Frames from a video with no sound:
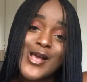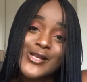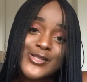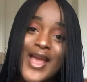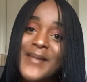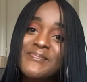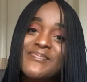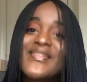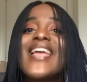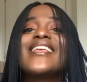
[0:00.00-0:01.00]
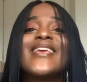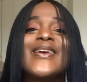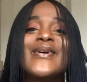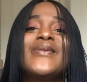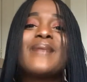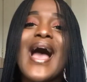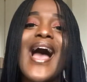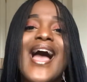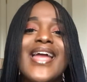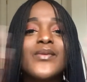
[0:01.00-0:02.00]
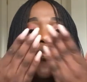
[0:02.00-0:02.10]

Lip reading: So yeah, thank you, bye!